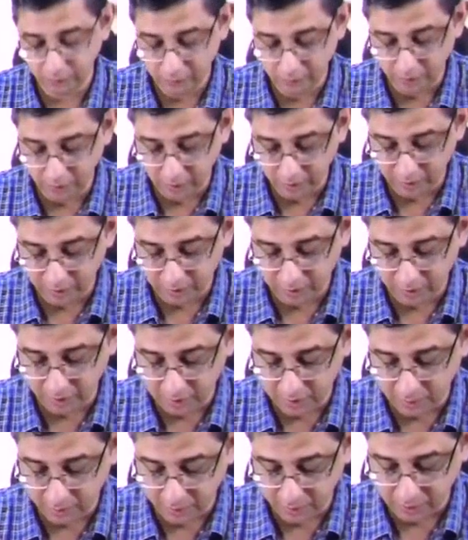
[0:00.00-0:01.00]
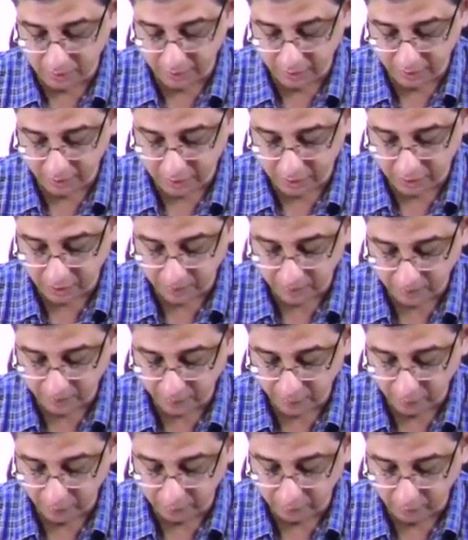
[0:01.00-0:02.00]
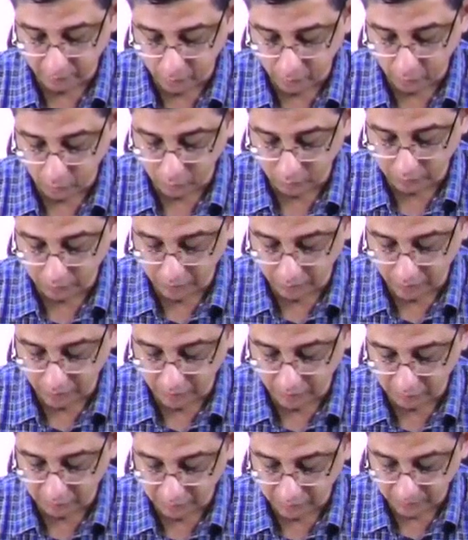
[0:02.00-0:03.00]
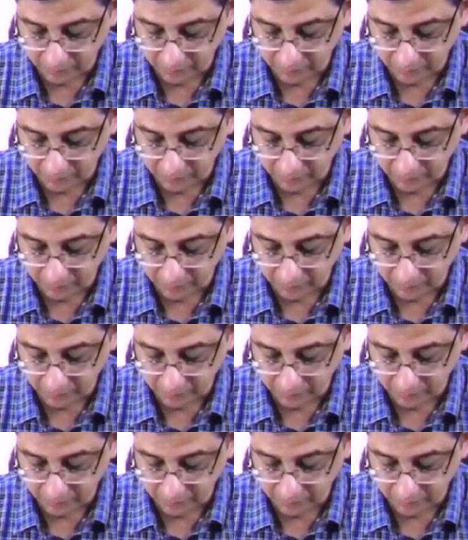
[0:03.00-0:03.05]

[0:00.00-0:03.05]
weakness as a presentation for whole of their life.